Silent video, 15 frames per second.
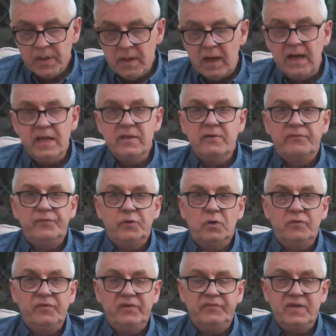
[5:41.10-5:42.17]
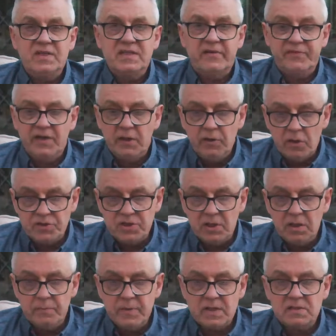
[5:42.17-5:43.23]
And in the 457 at
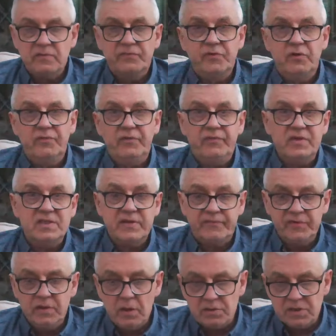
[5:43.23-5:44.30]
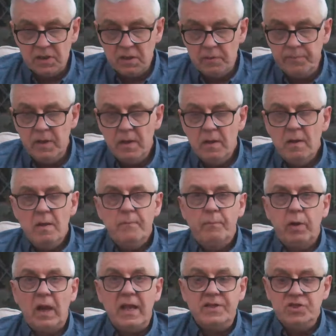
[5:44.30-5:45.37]
Nottingham, that's the 457 Nottingham,
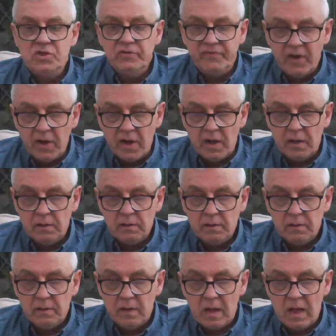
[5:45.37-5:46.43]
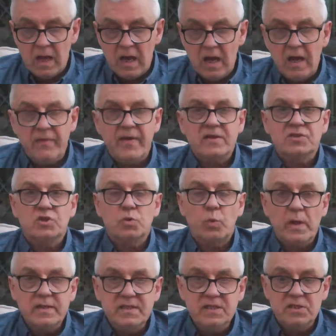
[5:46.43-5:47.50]
Pledge of Honour, uh, that's
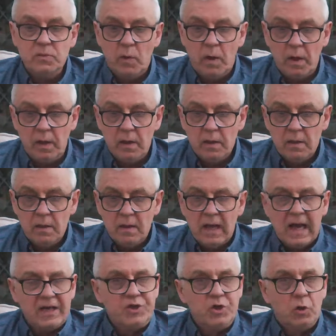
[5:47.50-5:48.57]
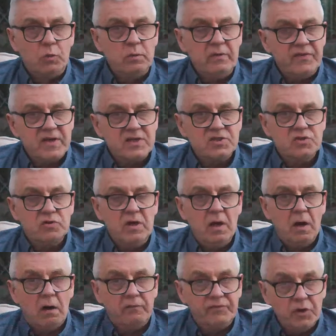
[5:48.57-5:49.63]
20 to 1. I don't know if that's three
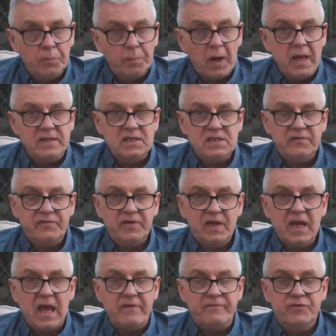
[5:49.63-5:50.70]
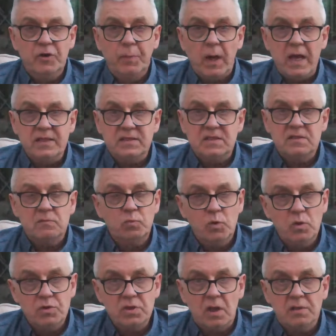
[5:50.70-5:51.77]
or four places. If you can get four places and
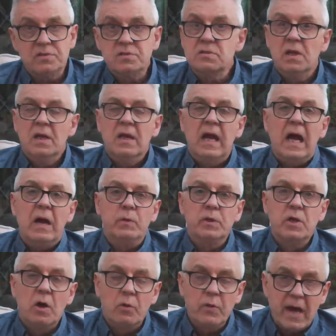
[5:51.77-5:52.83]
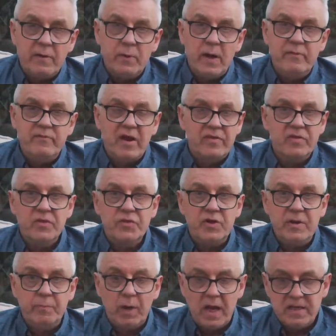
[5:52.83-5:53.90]
worse odds, I would go that way rather than
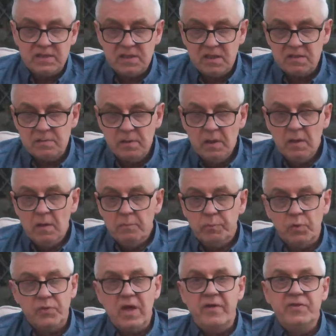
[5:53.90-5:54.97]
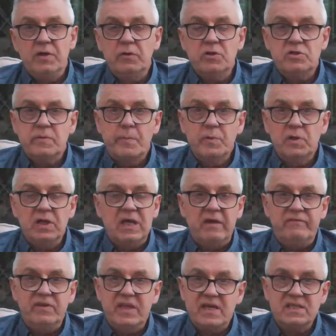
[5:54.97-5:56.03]
three places. But they're the only two I'm going to
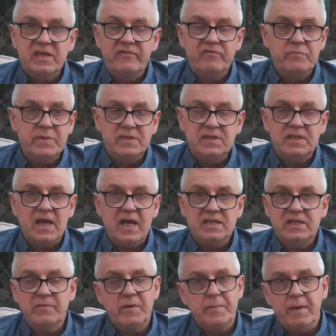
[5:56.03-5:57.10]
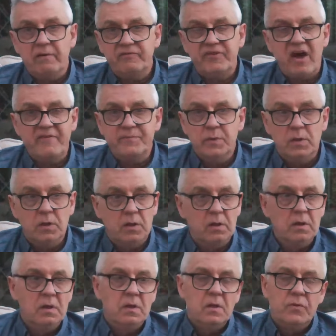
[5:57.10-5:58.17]
give you that is given me today. He's given me about five more.
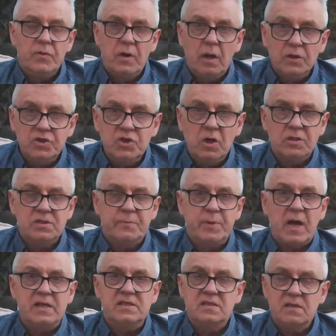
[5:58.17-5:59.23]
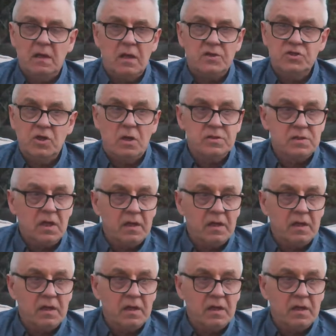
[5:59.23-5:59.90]
They're all shorter prices, a lot shorter.